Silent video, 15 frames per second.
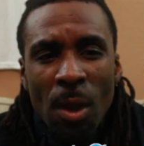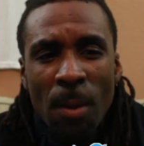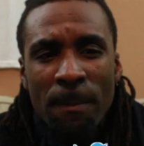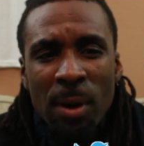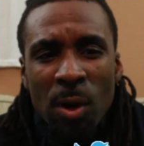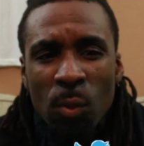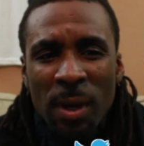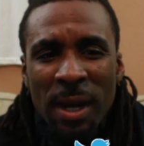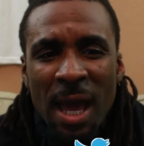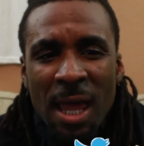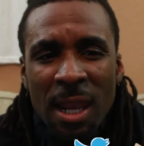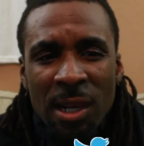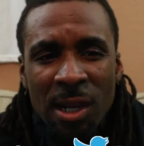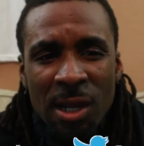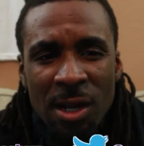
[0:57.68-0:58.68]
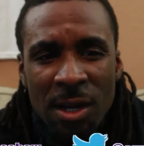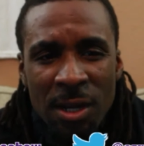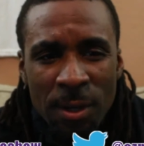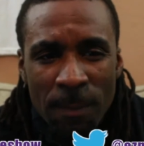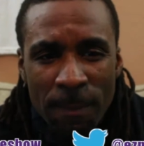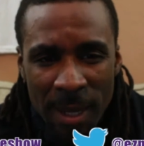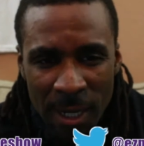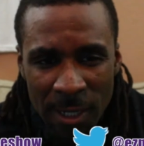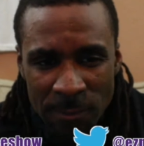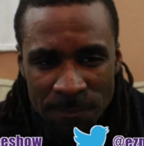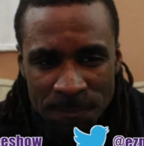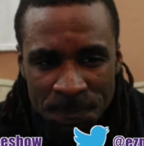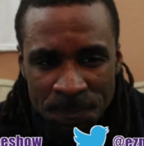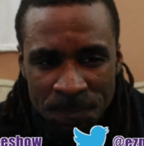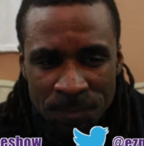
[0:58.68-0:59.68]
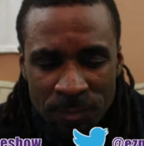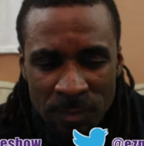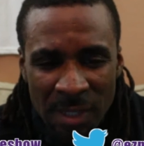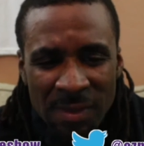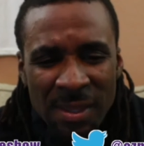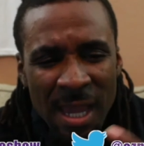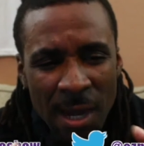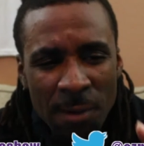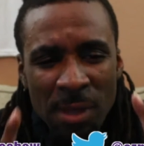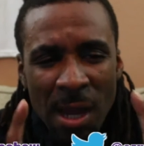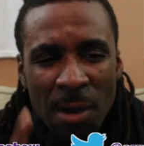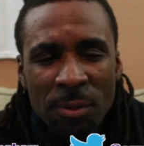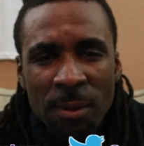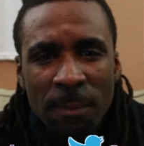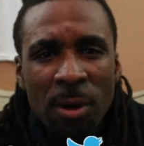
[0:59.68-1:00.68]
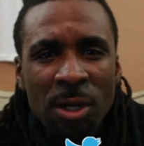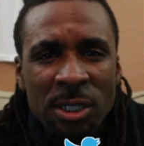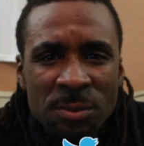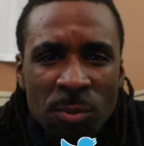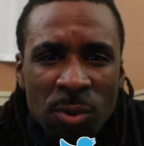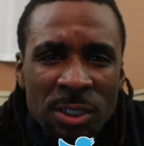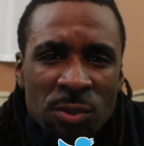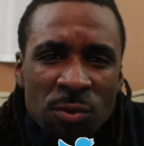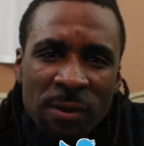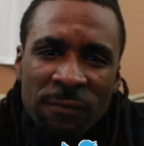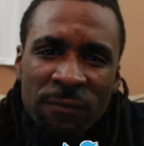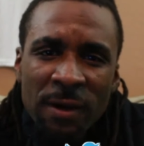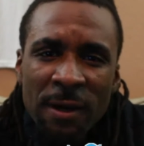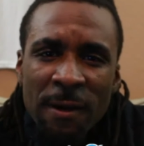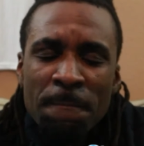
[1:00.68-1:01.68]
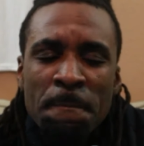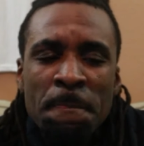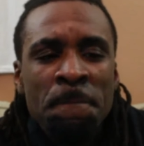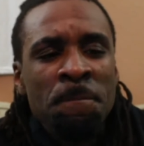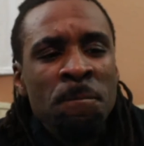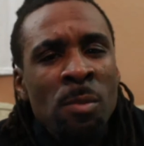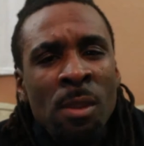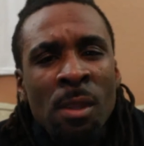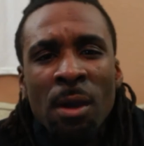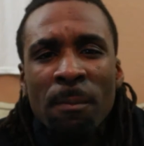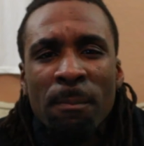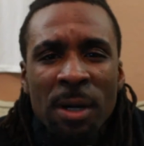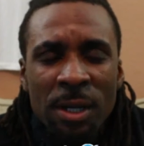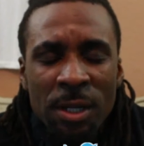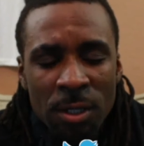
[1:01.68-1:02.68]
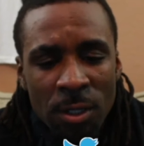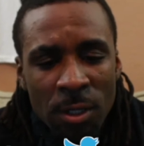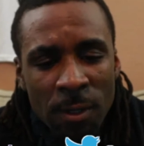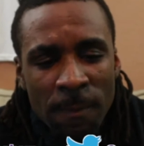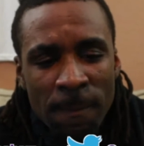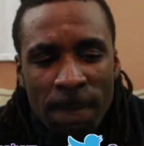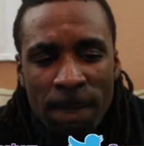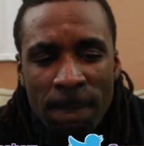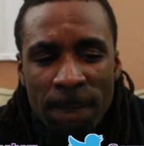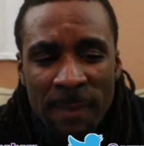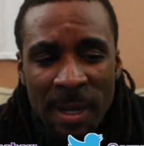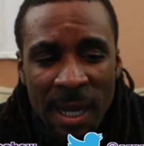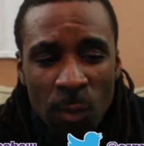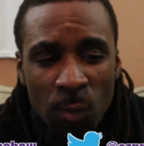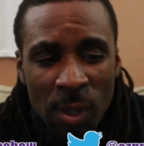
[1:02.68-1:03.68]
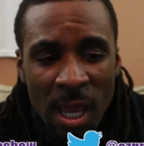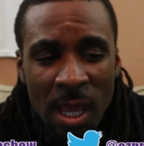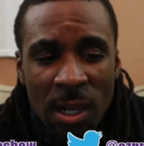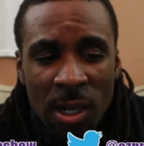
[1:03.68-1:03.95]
but when I learned about, cause yeah, I was, I was in Baltimore at 25. But uh, man, when I